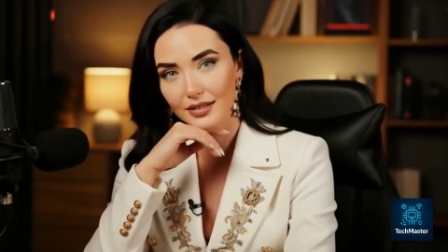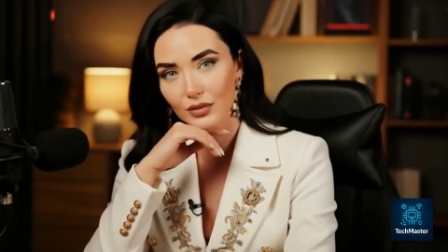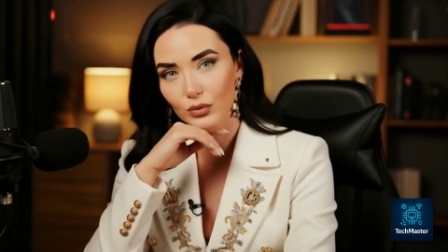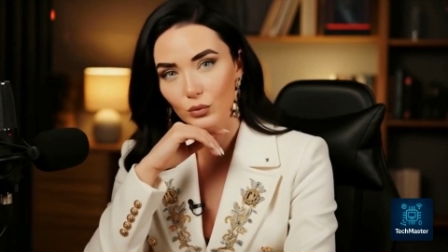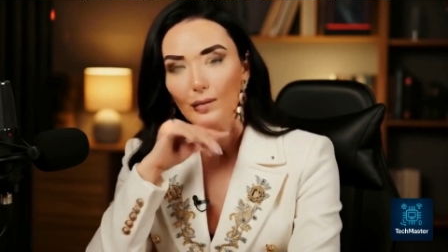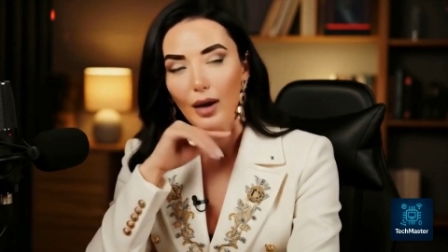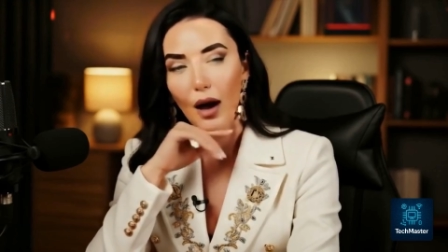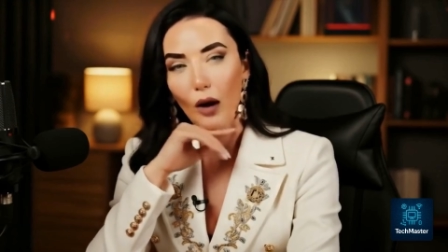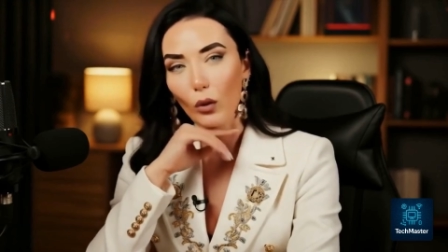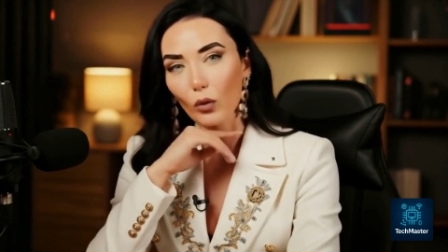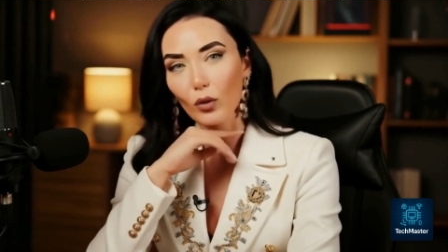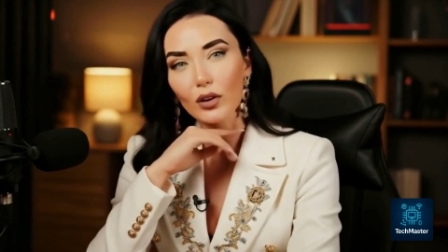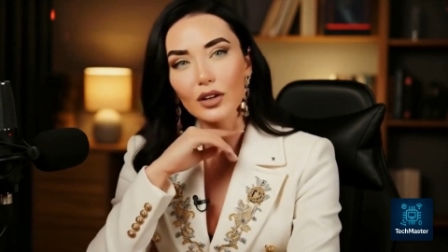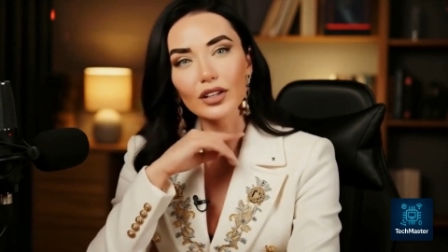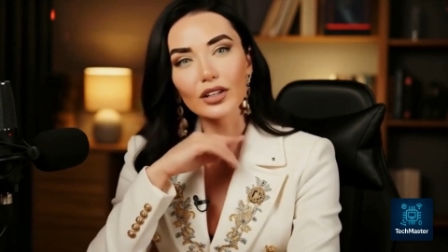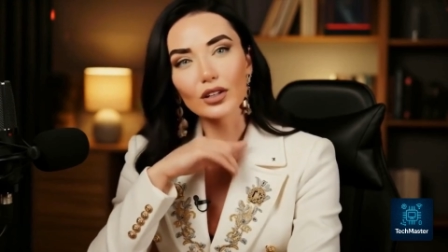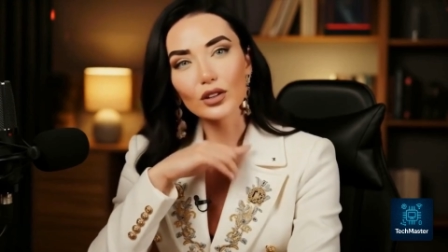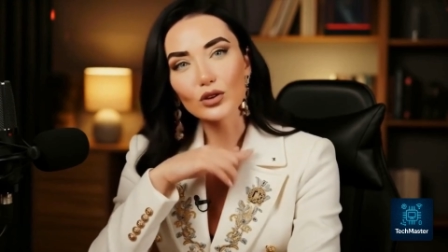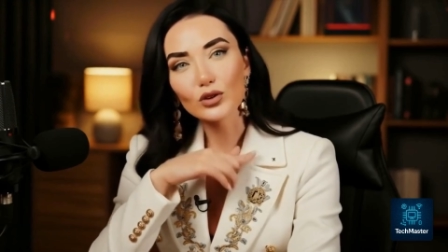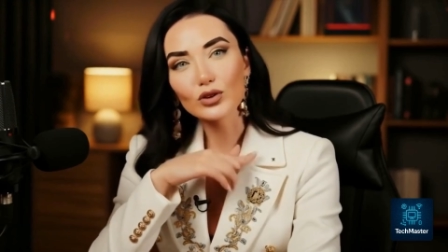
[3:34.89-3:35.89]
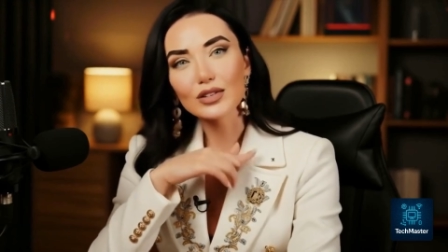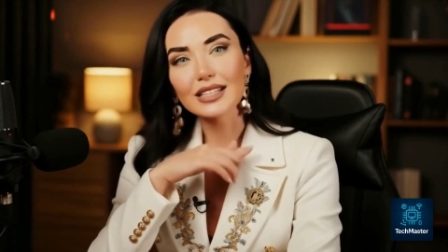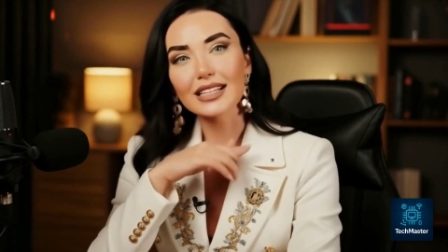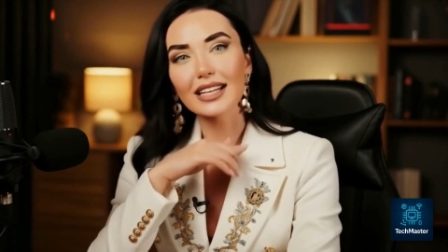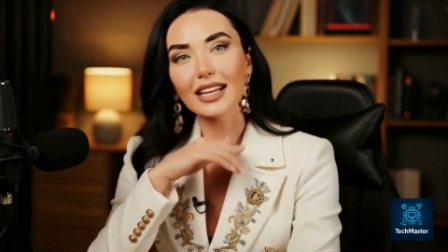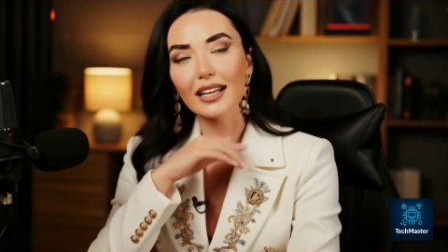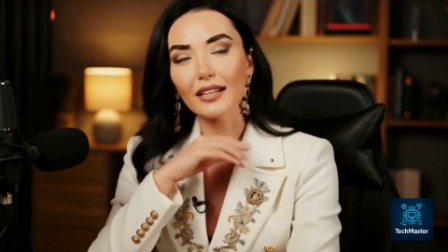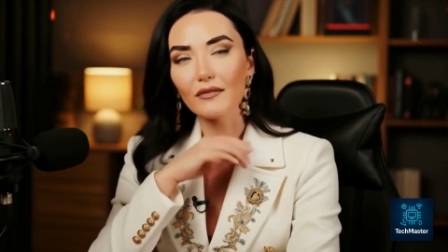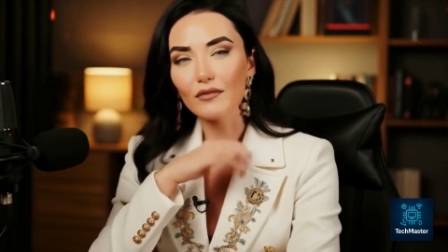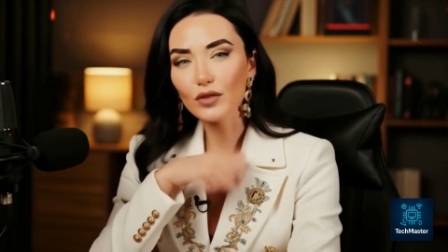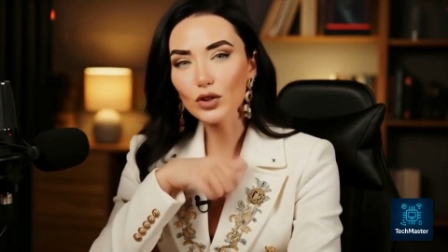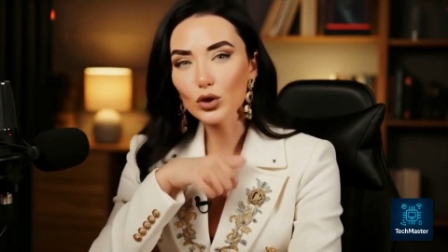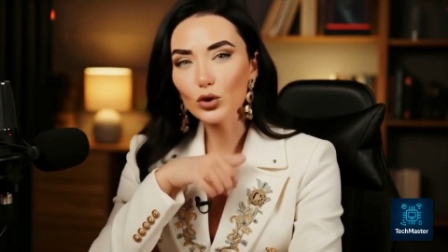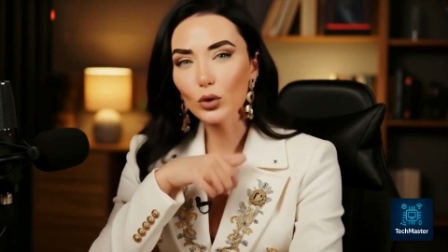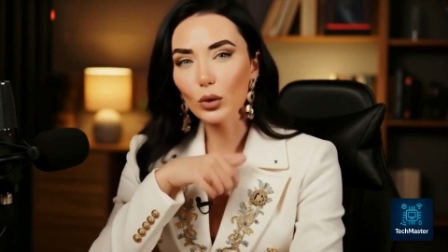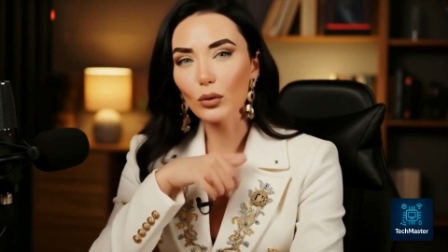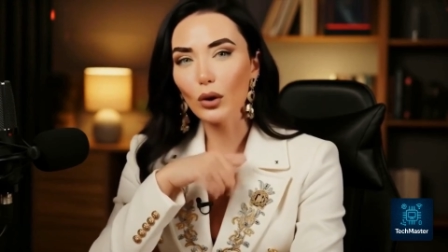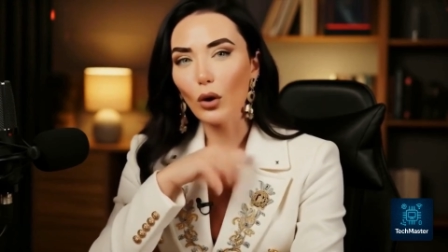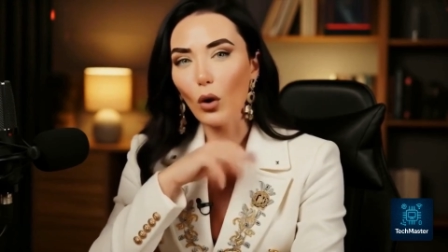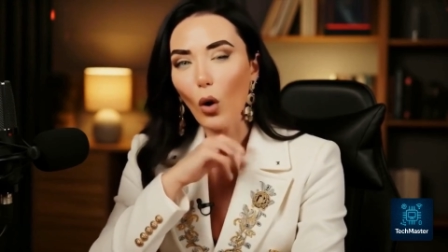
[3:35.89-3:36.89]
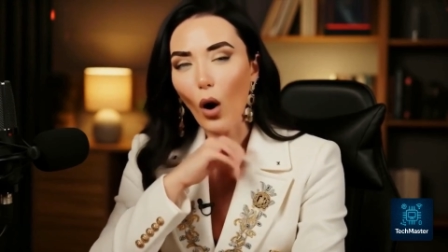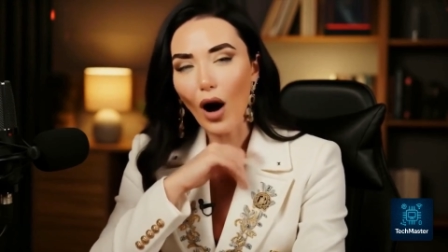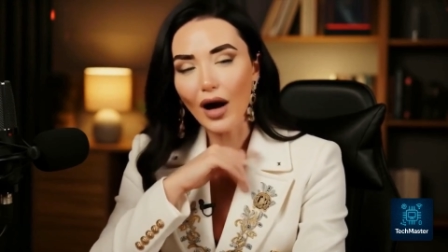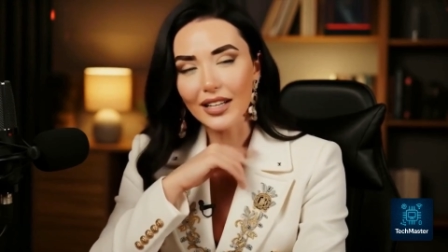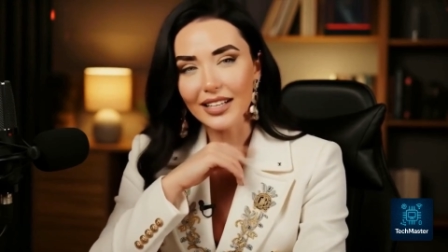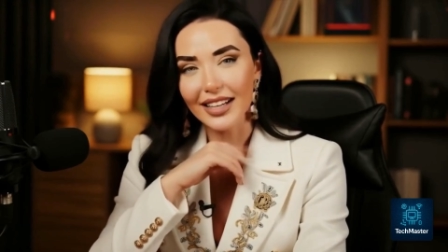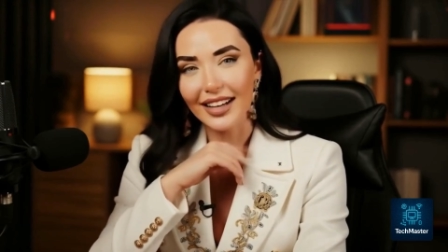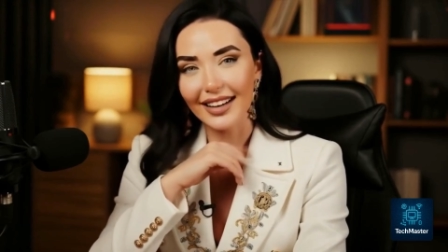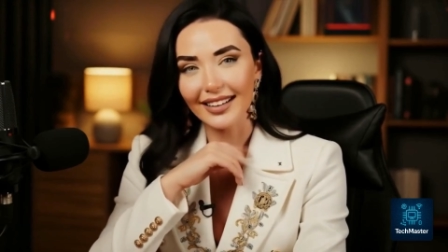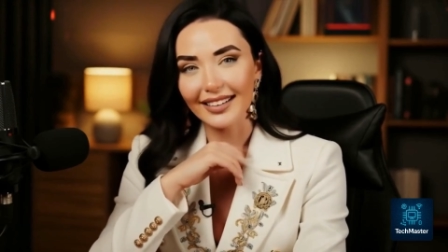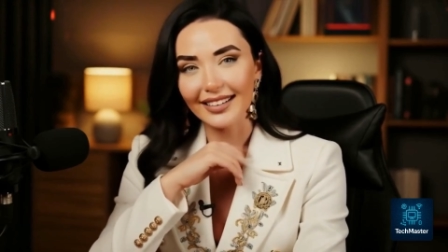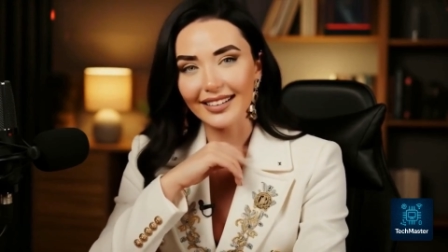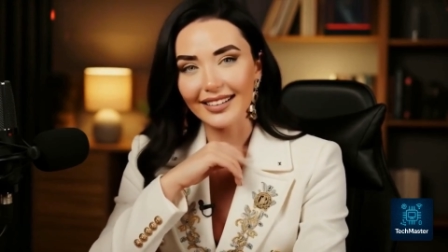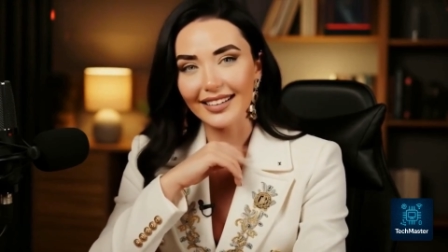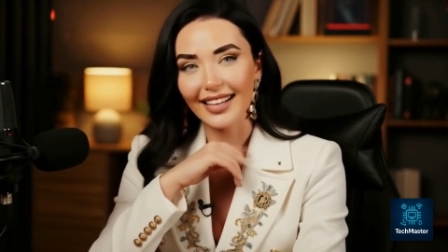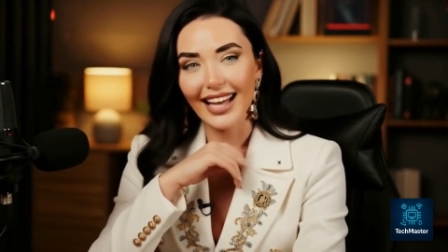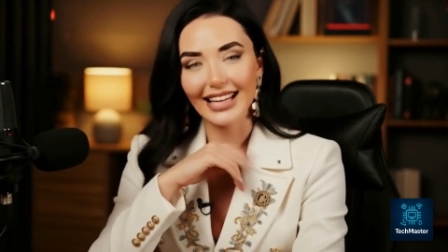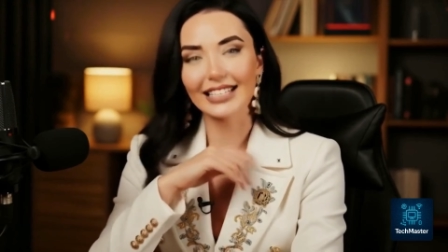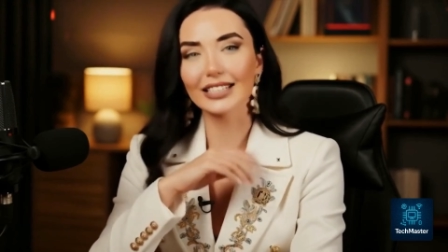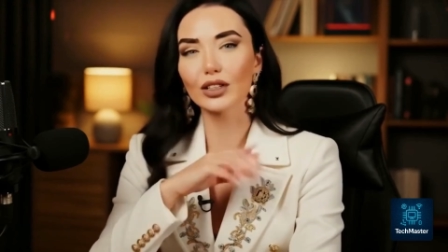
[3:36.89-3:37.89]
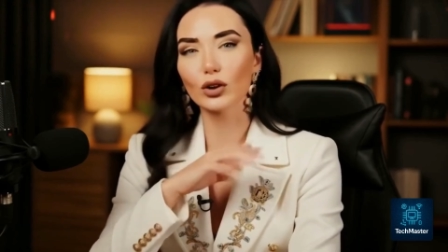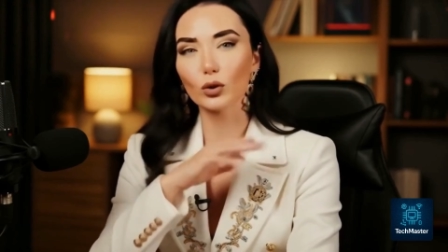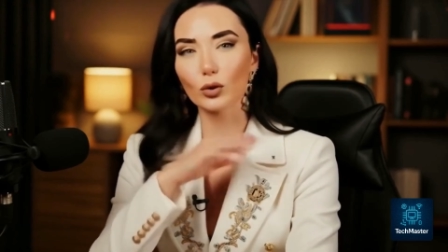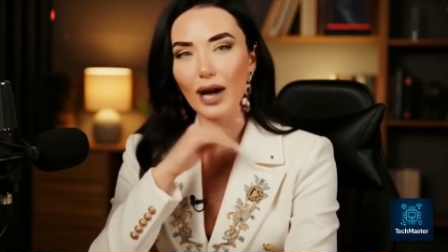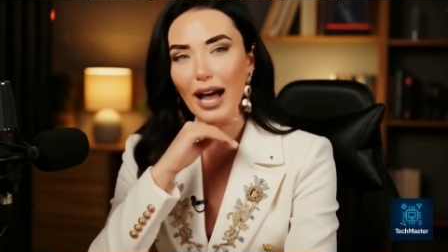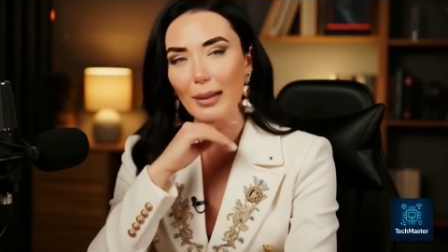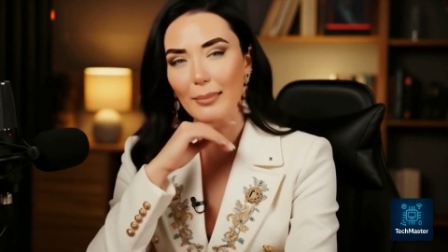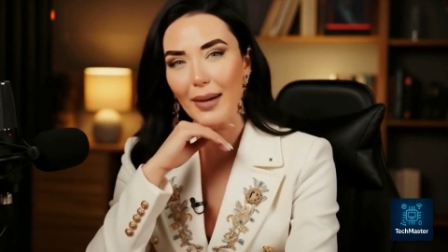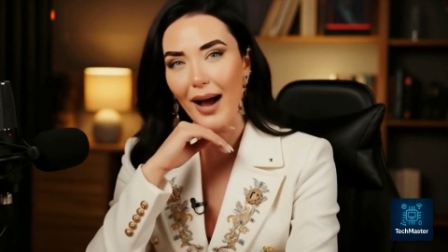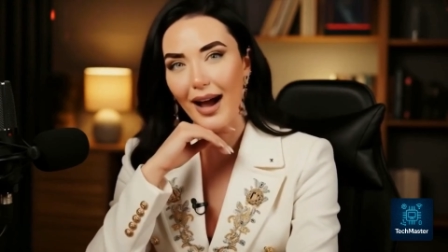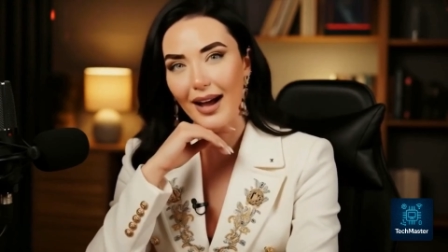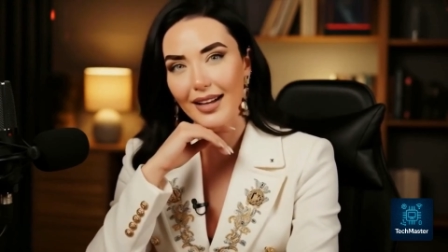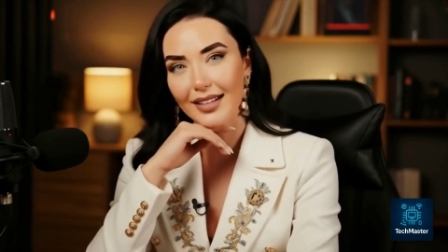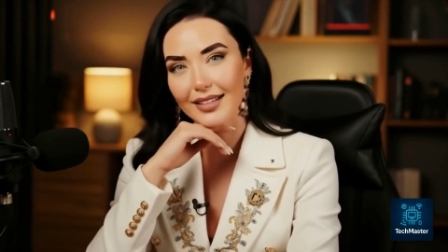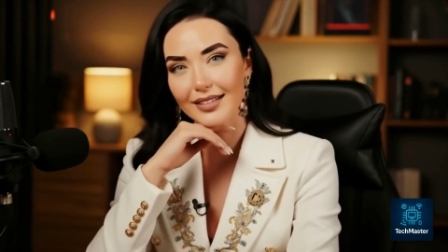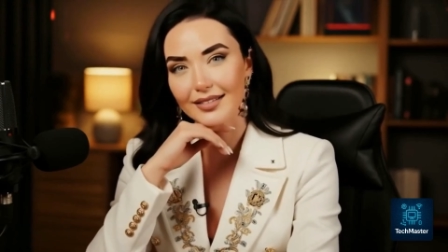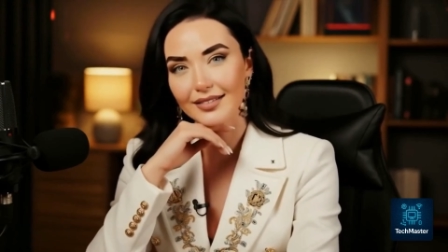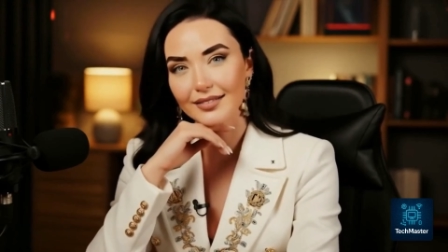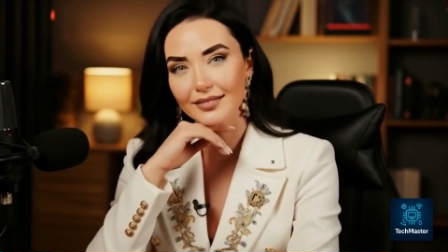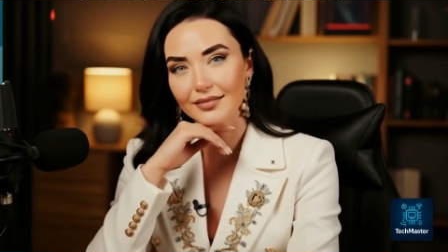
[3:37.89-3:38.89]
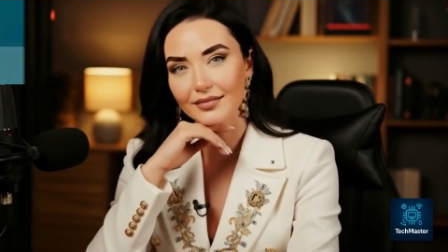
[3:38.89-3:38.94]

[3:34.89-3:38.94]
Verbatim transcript: without really losing any visual quality. It's a great balance.